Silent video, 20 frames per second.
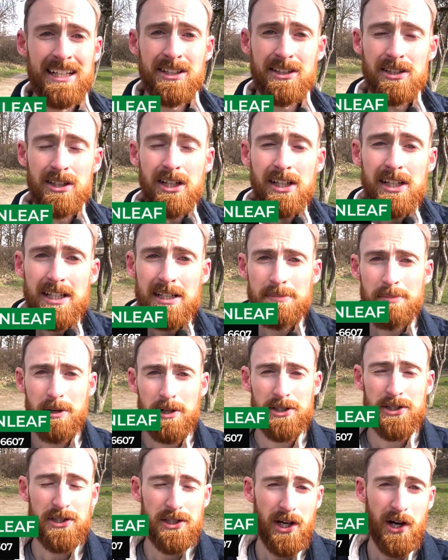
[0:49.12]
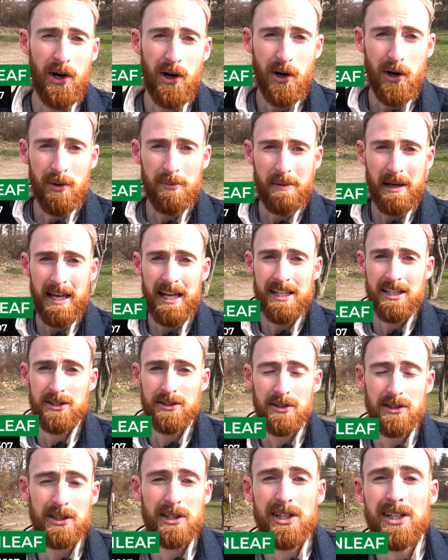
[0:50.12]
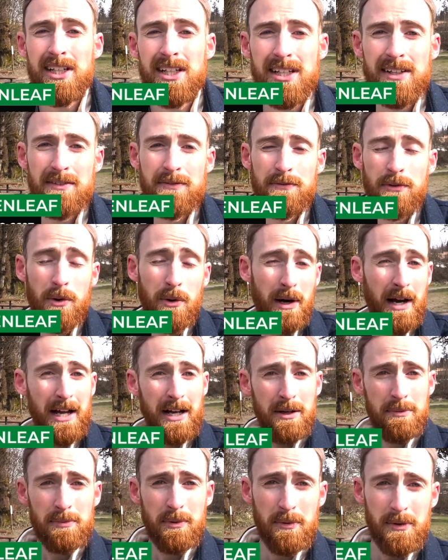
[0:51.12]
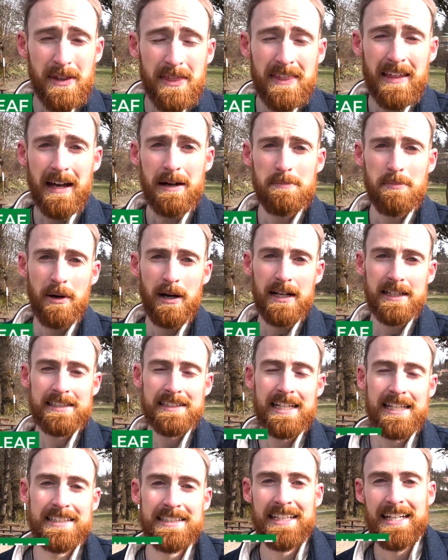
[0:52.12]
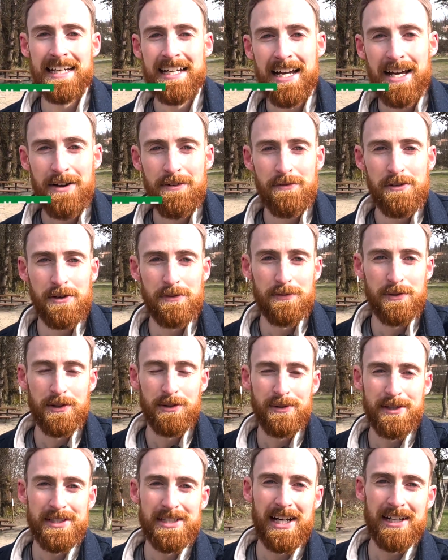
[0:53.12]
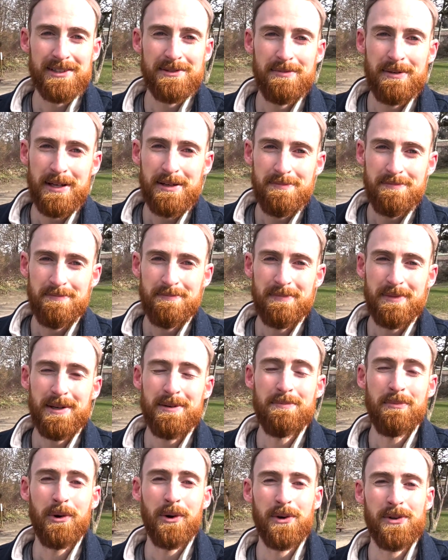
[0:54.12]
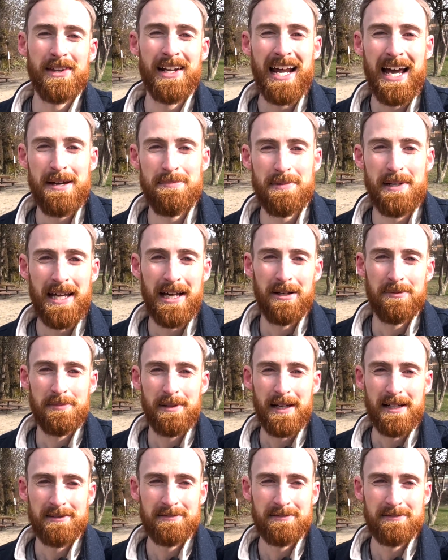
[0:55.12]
you're looking to purchase a home and you're looking for help with that process, feel free to reach out to me. I'd be more than happy to help you.